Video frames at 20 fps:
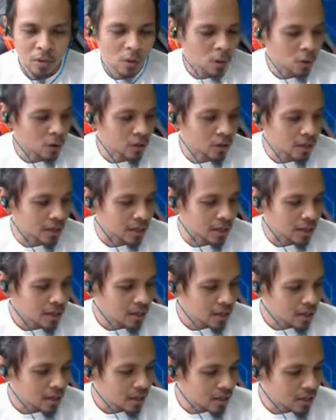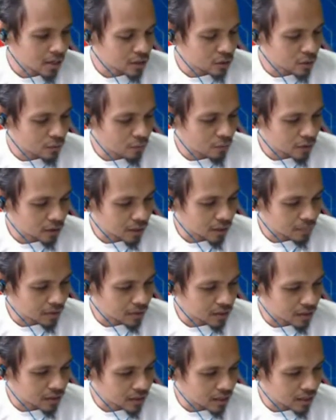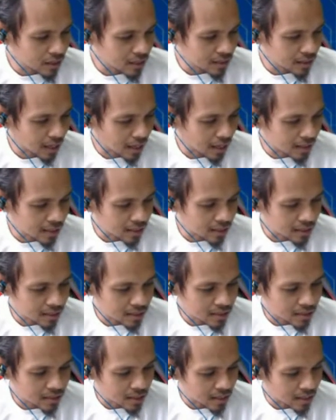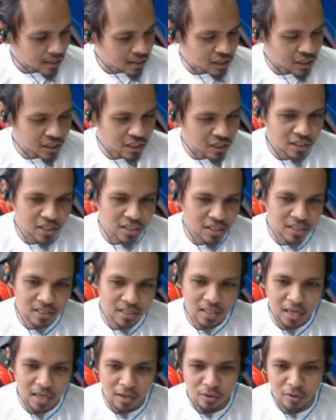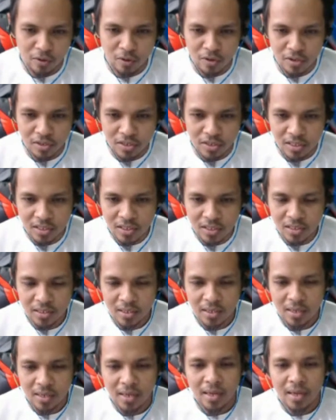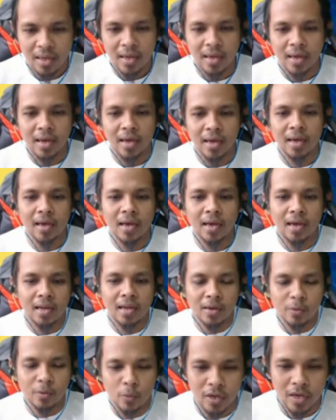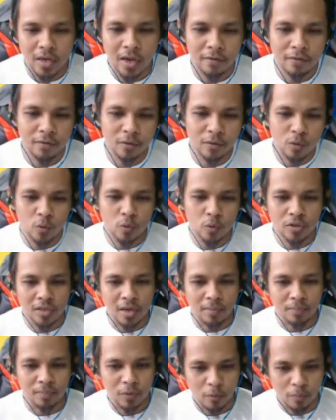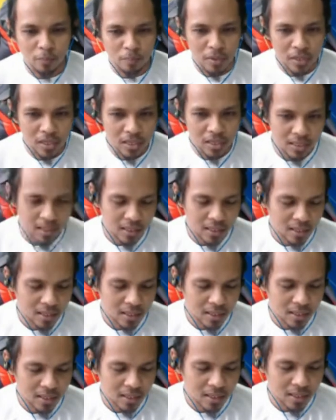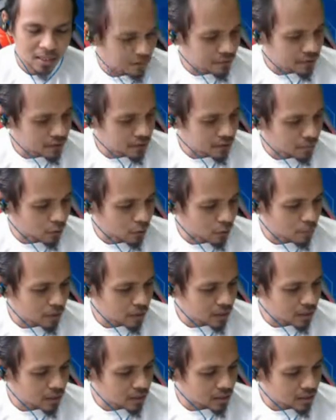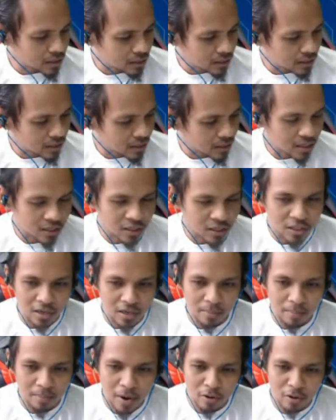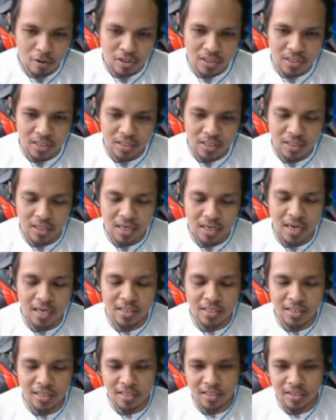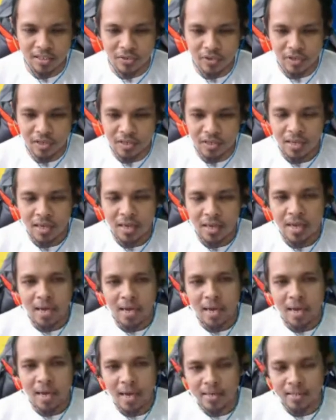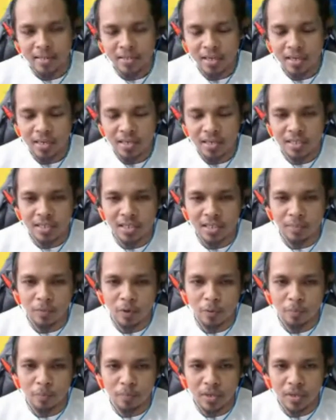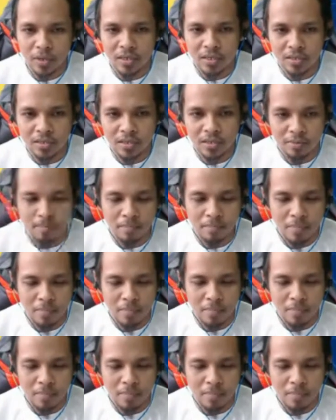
Okay, so for chapter 13 the title is genetic technology and we have 2 subtopik. The first subtopik is about genetic engineering and second subtopik is about